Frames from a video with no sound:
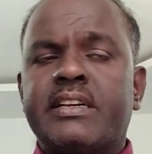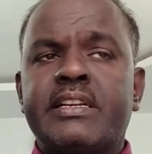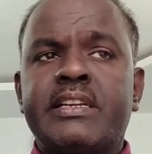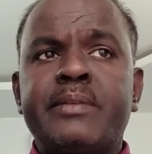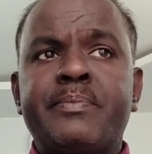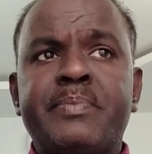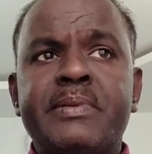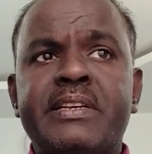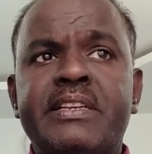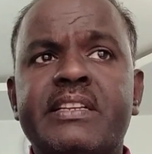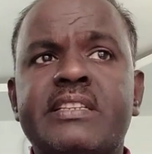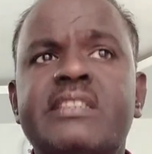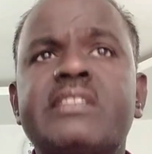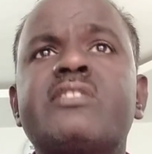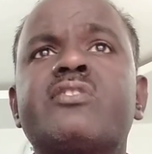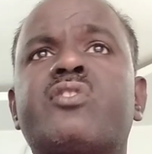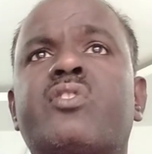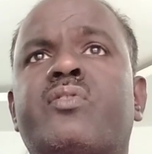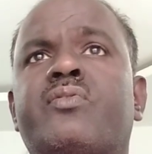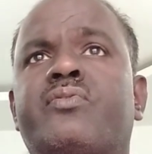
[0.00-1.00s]

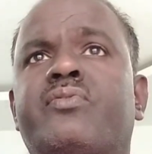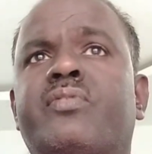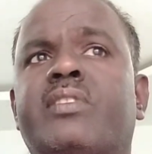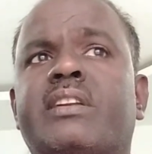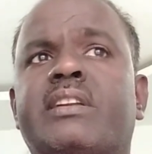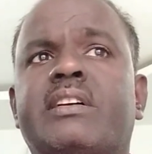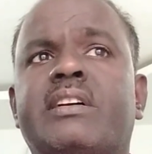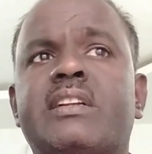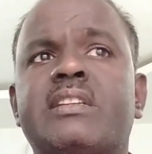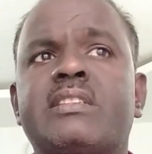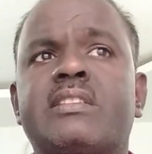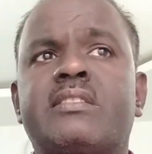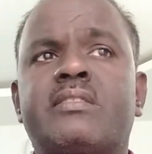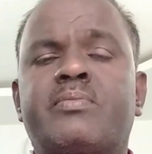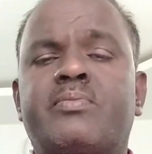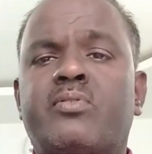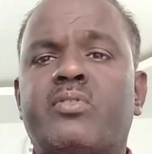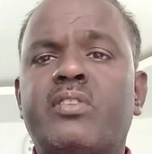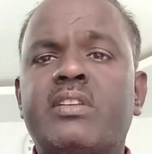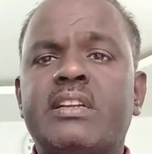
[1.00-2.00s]
repetitions of workers
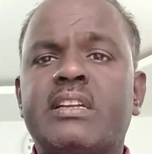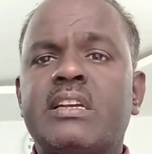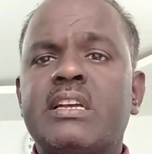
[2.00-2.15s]
for